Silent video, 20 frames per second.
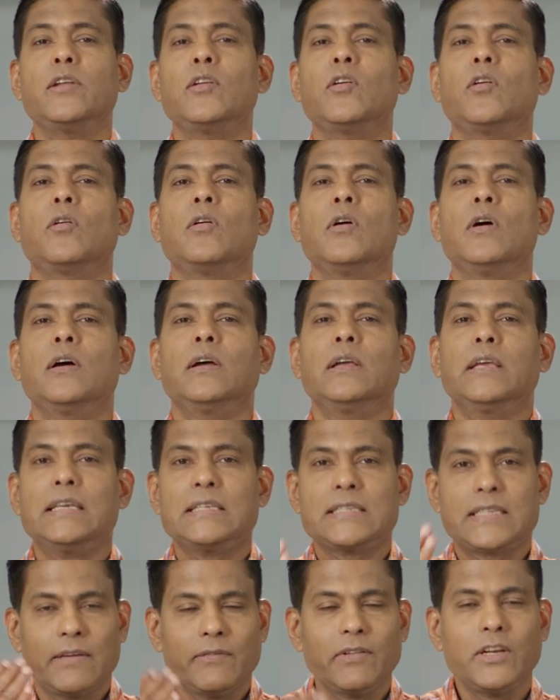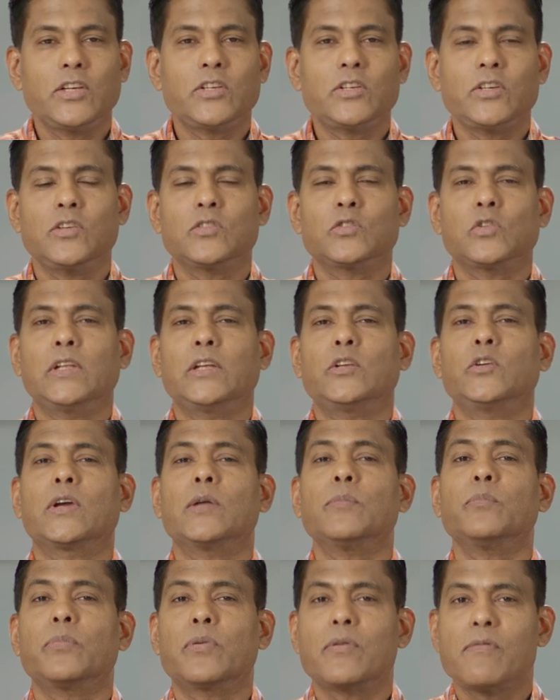No, He's given it to you so that you
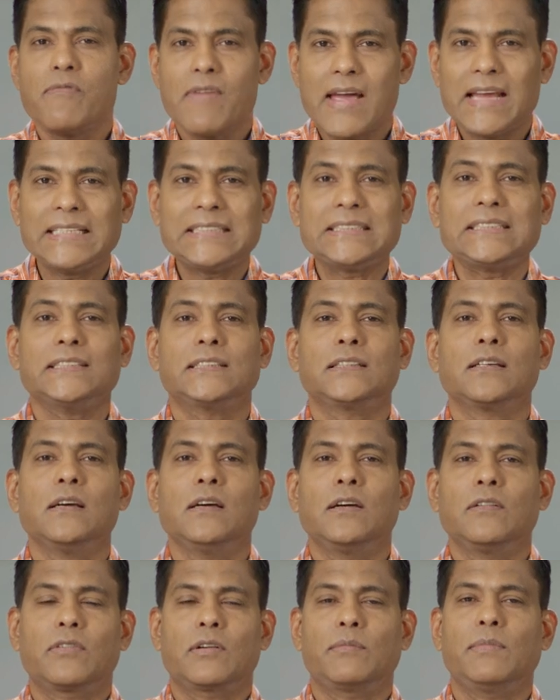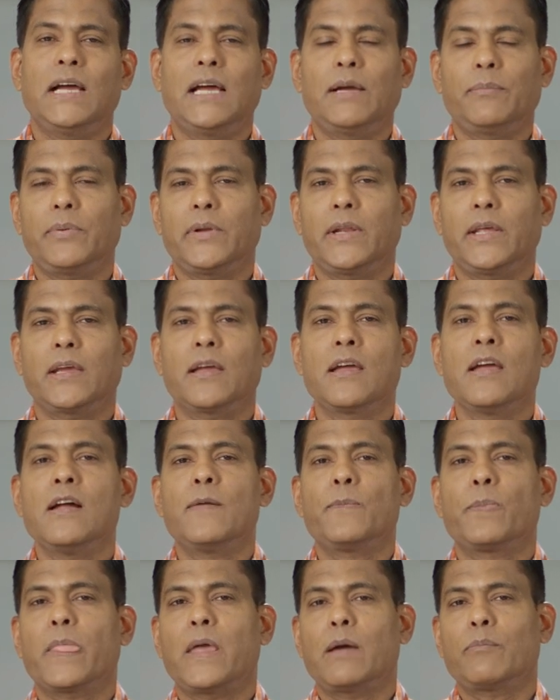can prevent it from happening
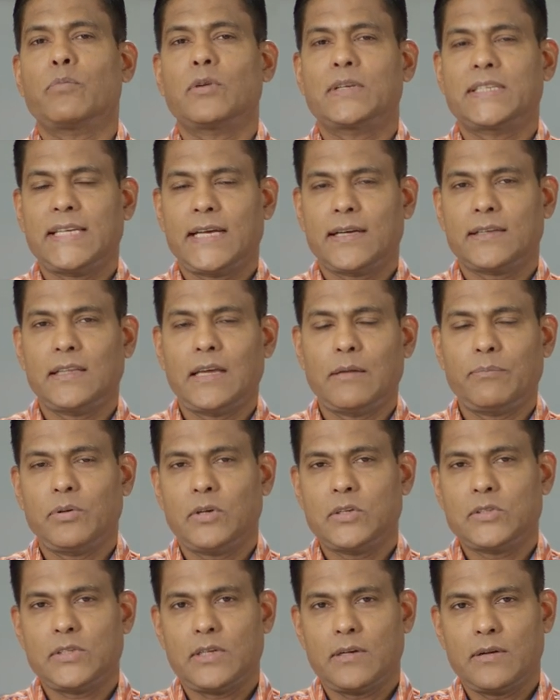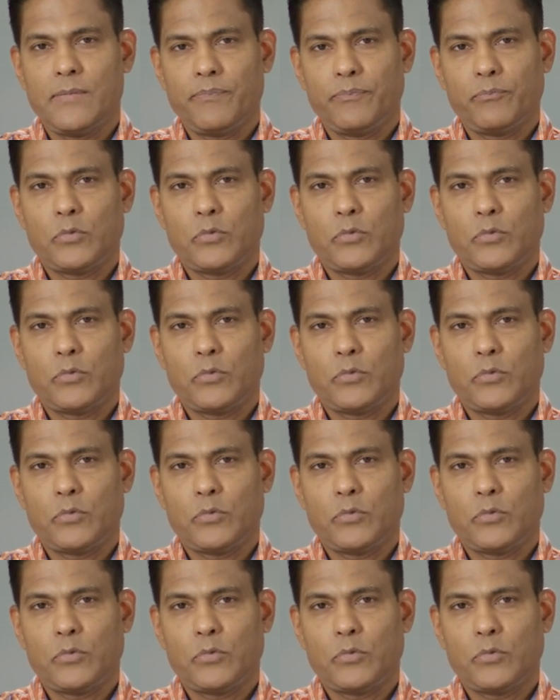and protect that person,